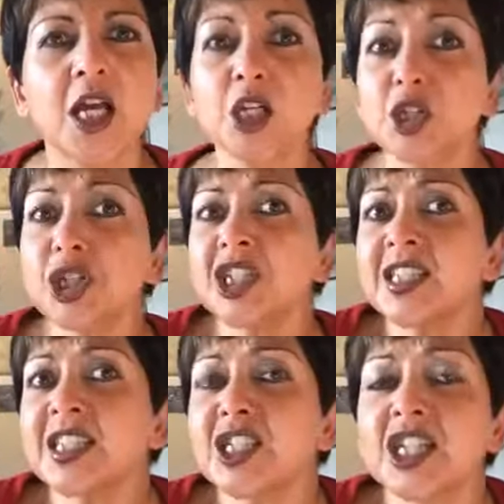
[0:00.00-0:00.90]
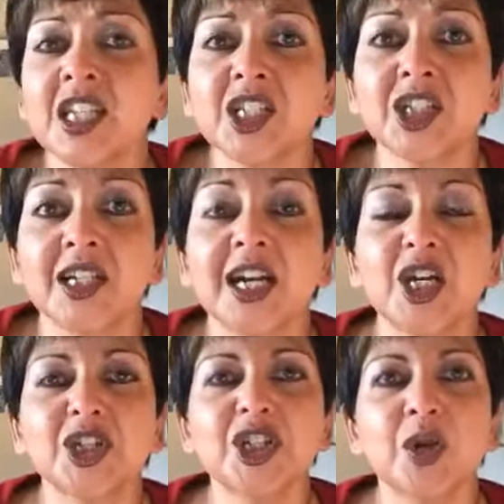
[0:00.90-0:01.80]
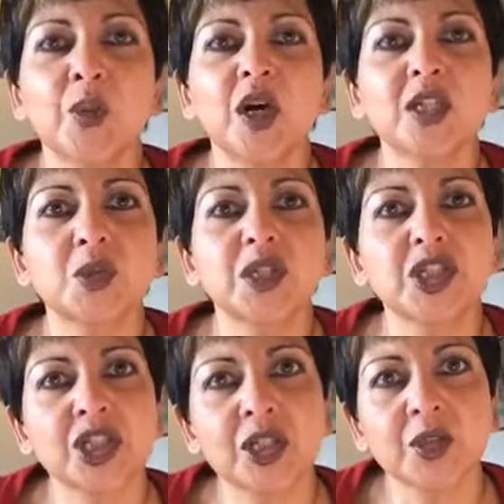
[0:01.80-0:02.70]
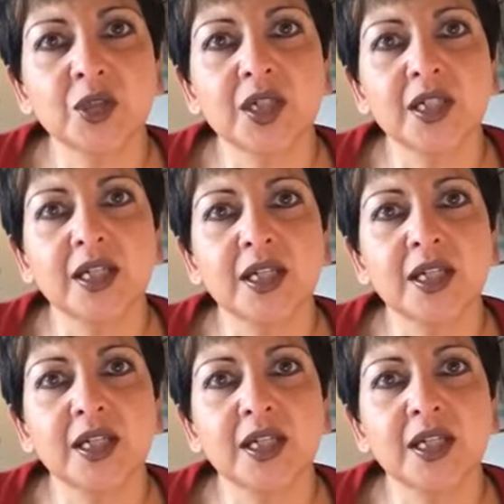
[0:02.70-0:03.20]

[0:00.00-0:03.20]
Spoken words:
So she's a teacher. She works with children.